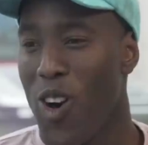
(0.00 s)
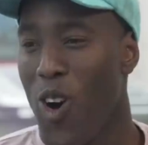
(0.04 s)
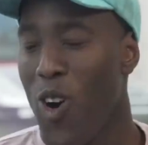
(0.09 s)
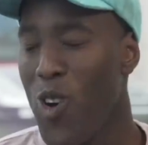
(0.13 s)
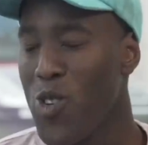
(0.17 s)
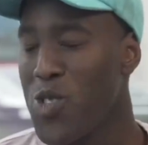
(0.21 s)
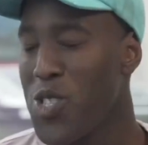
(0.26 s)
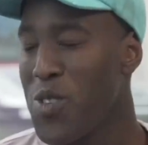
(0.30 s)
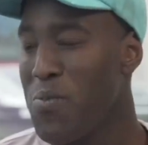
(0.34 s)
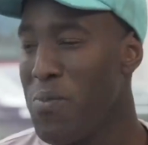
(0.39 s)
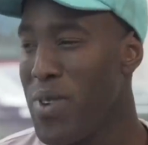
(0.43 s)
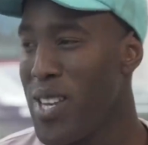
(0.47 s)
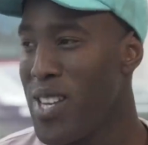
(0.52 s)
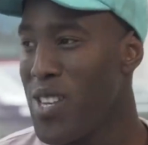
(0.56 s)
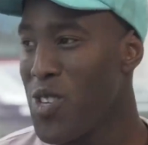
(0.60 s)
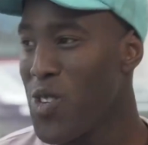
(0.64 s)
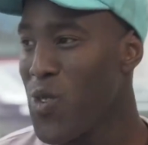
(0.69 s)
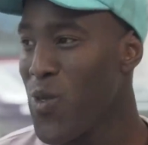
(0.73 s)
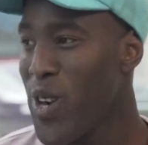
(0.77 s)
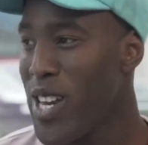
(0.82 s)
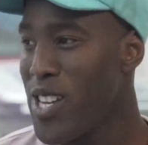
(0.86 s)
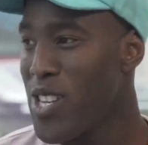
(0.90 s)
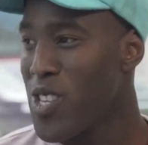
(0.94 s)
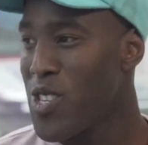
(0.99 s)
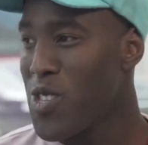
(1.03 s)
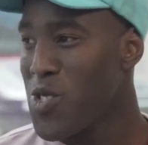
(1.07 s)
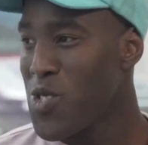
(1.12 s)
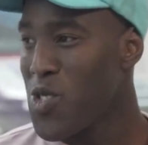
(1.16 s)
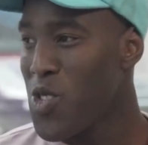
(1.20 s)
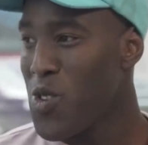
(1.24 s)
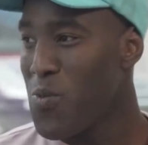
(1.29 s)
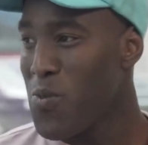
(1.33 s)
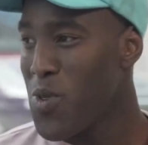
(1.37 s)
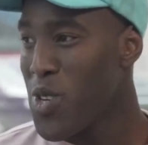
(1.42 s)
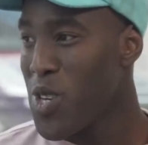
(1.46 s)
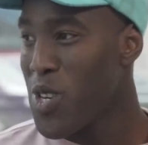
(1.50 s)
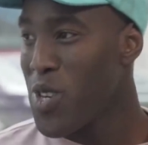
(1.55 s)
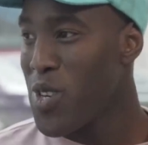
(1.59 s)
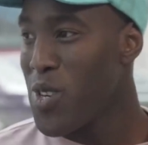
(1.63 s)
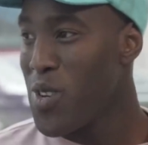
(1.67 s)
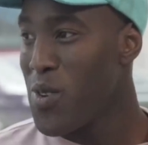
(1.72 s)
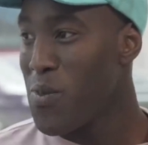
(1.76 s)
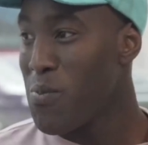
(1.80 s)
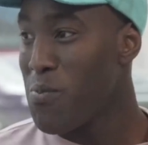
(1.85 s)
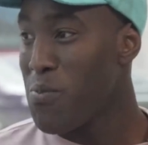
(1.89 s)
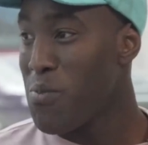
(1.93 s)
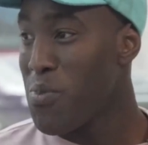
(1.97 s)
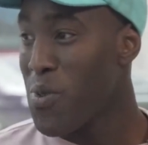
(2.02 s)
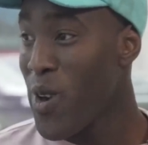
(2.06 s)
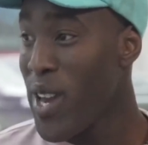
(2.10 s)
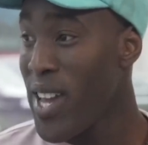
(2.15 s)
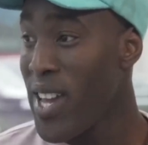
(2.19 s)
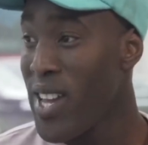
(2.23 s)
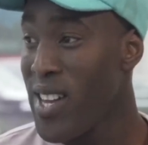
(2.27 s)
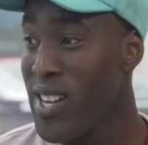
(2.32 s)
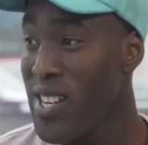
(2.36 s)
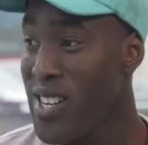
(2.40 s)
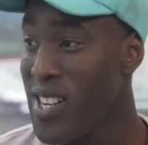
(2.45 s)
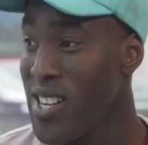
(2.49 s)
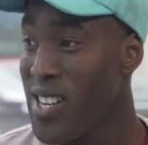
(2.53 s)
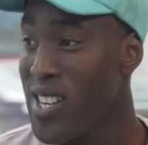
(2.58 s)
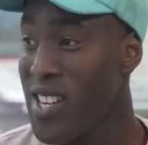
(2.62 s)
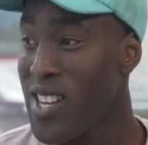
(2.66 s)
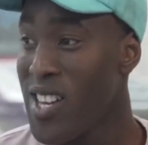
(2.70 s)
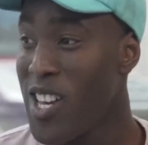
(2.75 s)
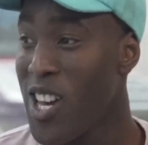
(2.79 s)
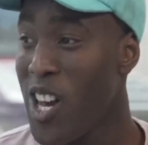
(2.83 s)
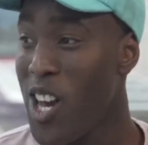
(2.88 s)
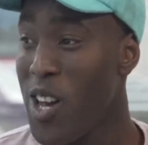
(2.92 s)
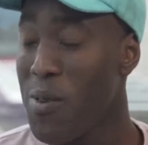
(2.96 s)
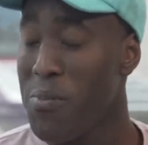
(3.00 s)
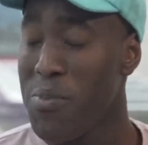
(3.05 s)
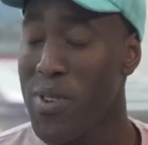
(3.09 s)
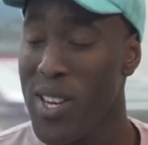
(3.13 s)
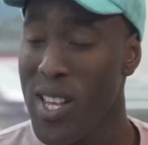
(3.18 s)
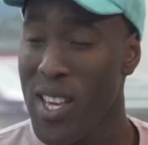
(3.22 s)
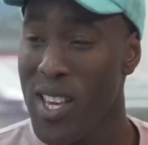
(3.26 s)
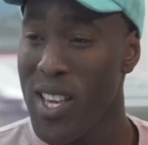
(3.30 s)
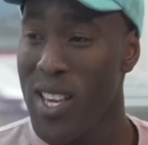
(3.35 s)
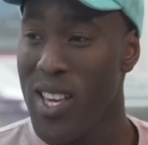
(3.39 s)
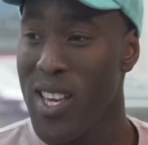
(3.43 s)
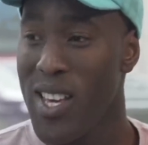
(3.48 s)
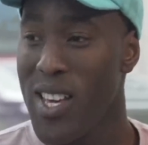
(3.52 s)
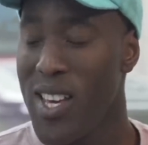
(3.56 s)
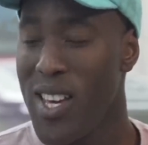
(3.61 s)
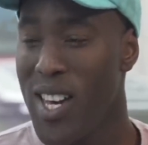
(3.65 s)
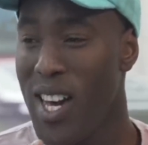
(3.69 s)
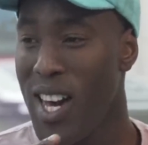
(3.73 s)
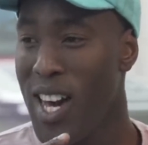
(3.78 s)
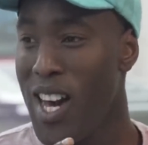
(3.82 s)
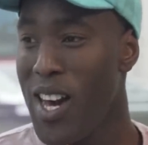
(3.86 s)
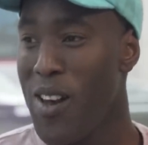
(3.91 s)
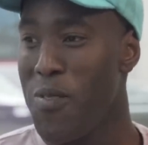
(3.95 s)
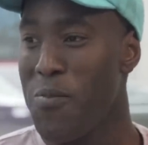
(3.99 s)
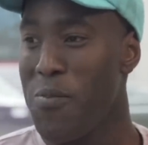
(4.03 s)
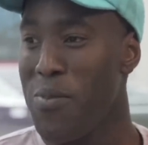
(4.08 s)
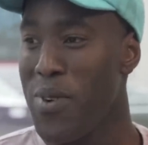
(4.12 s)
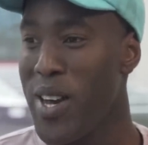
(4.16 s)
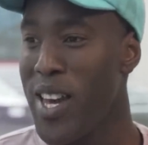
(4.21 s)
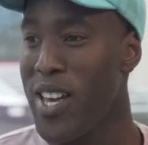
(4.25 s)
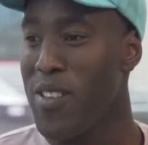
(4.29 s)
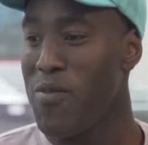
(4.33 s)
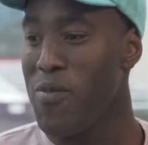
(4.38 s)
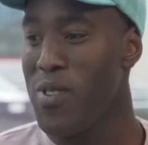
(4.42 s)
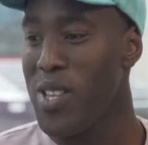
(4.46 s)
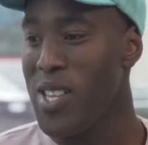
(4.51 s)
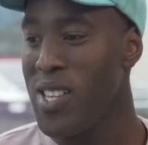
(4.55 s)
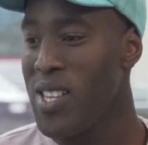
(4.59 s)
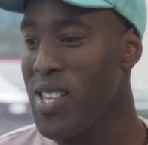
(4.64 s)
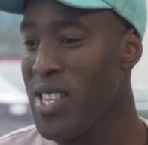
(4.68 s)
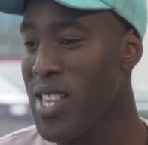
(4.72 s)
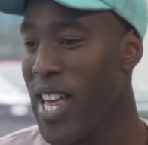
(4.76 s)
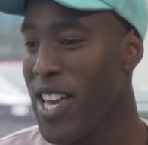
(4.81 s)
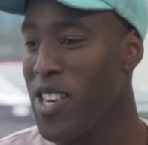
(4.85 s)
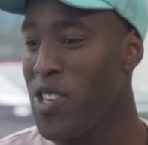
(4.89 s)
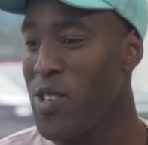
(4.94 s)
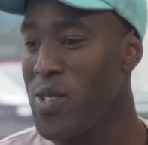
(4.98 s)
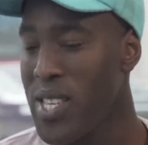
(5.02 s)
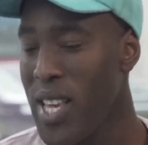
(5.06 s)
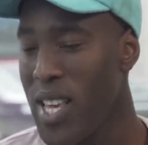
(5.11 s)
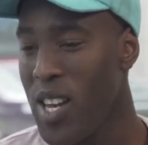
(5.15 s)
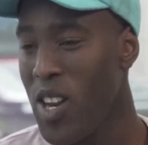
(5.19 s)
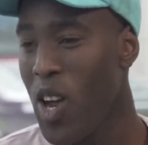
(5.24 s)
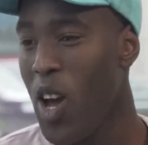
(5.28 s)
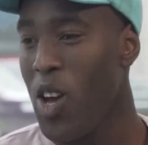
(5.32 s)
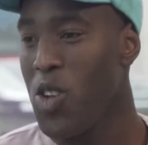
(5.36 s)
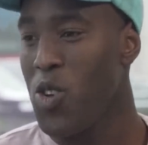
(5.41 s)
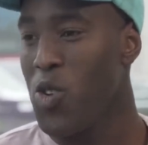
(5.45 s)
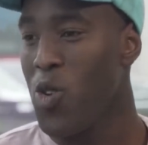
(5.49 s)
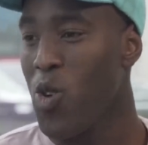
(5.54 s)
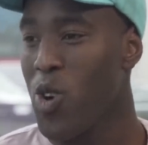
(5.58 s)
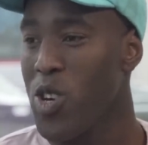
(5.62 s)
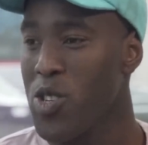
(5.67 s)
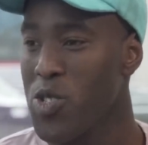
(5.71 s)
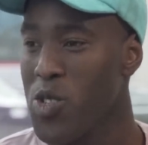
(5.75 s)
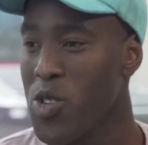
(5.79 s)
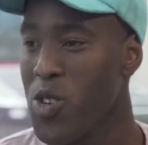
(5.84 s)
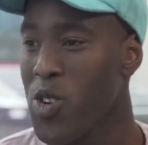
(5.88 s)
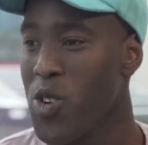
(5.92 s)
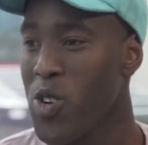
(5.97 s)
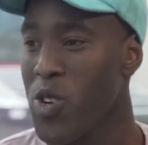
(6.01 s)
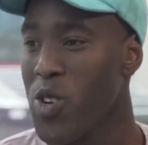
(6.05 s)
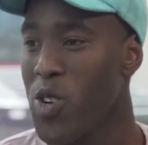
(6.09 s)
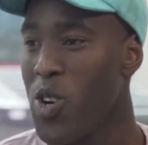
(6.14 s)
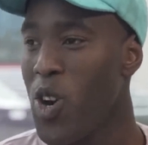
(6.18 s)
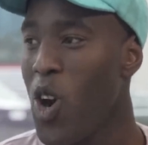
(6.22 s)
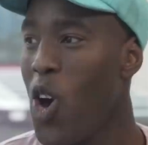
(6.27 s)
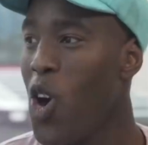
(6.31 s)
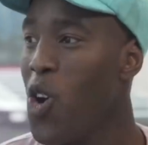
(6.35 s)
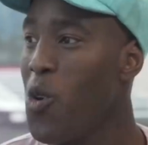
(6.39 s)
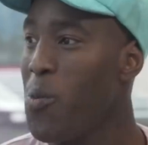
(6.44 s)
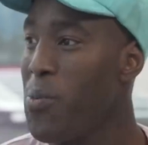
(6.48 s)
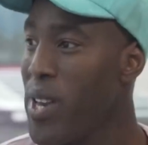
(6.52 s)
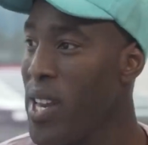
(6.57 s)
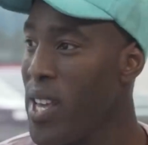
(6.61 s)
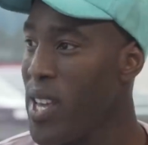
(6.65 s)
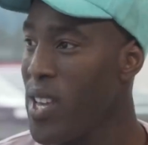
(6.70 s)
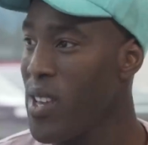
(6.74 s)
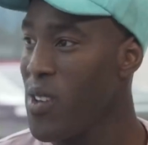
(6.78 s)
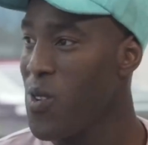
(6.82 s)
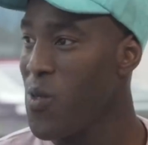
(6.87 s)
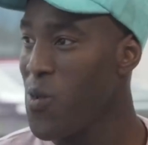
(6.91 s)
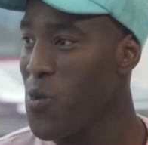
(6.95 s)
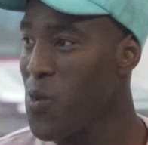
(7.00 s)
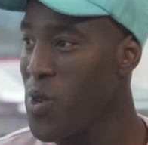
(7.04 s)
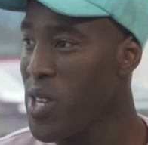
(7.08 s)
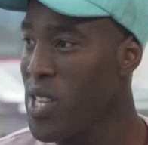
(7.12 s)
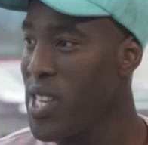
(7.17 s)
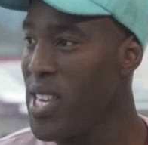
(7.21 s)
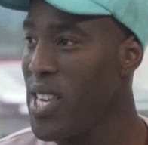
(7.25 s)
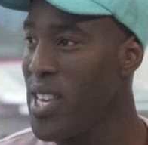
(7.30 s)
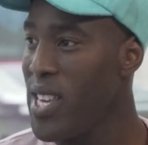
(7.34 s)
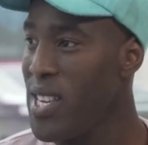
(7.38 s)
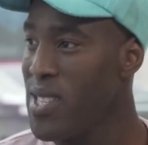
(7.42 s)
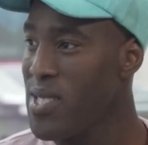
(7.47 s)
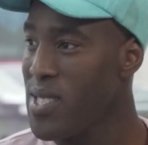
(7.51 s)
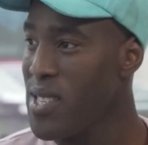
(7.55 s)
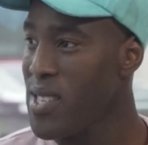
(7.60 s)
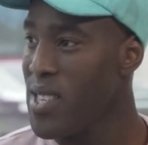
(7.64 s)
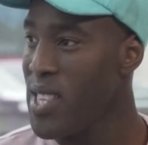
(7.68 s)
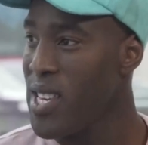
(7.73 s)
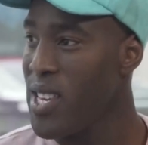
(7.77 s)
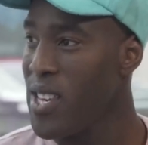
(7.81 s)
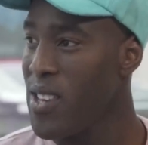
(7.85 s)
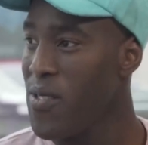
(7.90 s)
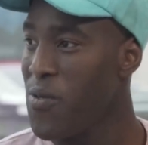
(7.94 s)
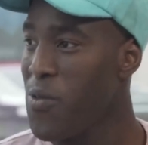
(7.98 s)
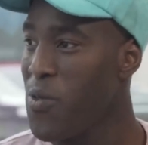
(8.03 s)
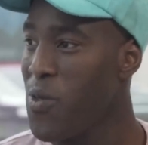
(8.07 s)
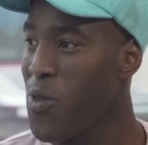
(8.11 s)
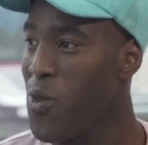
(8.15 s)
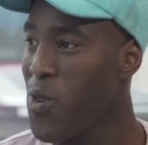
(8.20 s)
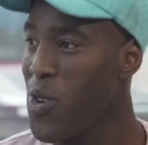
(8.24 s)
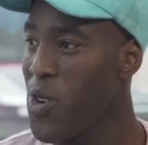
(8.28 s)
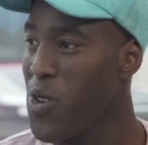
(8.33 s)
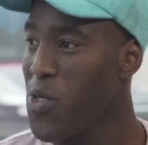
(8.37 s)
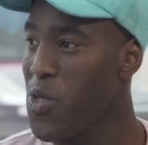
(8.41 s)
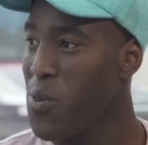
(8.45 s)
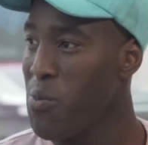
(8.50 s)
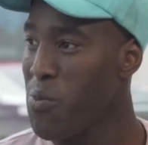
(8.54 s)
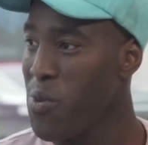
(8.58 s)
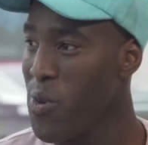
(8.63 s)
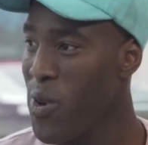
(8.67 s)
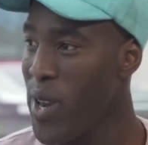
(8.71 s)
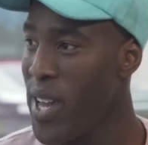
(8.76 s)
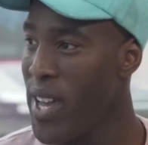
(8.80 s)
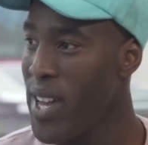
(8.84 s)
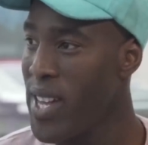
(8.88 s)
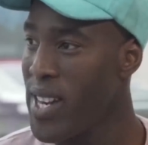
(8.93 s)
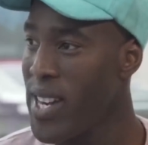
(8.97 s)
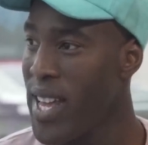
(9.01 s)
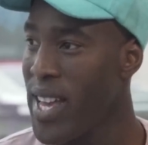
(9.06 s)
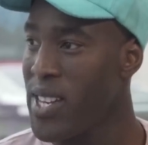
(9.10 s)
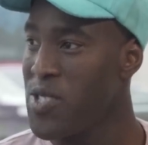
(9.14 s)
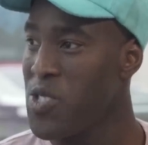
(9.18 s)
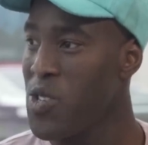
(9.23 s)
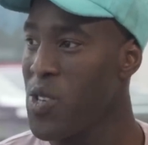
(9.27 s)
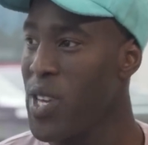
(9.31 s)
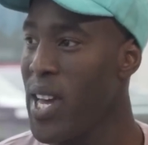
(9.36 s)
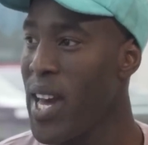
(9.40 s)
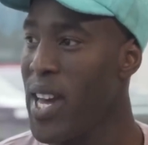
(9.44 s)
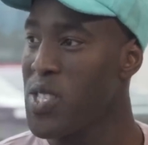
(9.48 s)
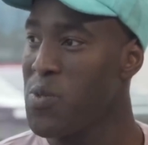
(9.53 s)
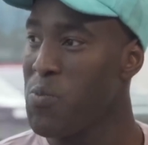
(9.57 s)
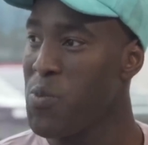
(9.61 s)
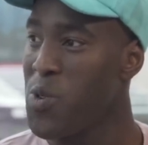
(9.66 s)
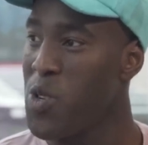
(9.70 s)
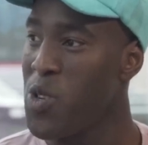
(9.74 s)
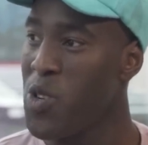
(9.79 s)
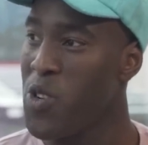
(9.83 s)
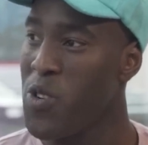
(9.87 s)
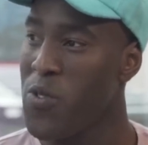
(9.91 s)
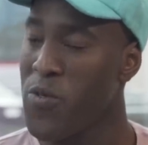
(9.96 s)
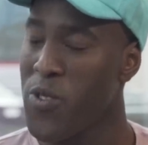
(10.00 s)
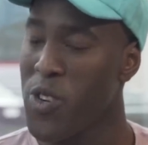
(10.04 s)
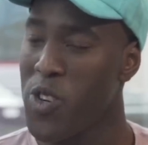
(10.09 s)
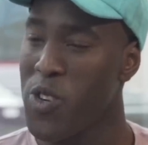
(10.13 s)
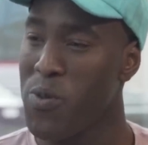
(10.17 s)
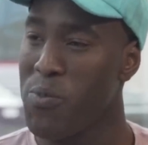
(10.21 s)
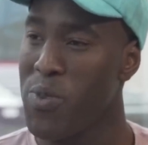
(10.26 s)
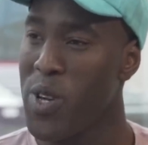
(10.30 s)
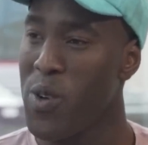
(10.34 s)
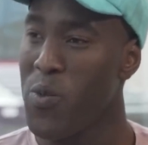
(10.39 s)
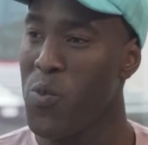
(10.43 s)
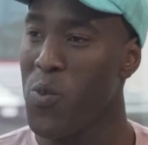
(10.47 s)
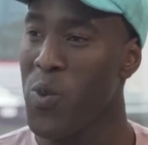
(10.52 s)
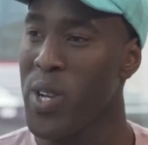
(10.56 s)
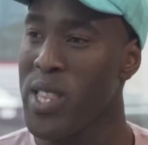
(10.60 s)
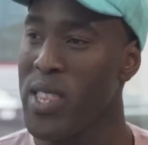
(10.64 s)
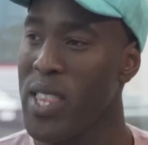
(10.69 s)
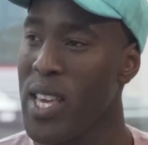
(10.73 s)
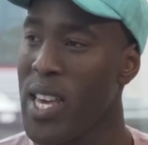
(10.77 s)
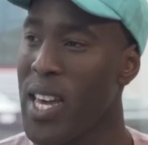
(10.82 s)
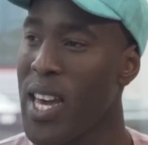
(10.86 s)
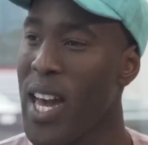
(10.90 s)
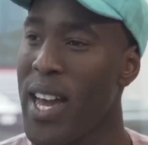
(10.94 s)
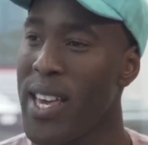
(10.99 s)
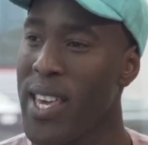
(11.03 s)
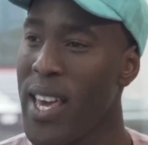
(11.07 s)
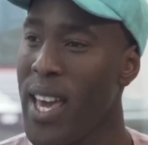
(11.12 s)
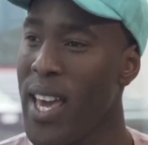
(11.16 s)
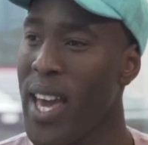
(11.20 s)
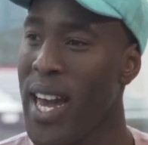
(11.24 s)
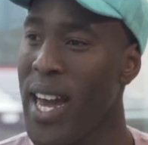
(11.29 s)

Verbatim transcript: ultimate direct to consumer yeah. brand yeah. company. Uh, but like you said, doors are opening really easily for the brand as yeah. you guys maneuvered. But one thing Kanye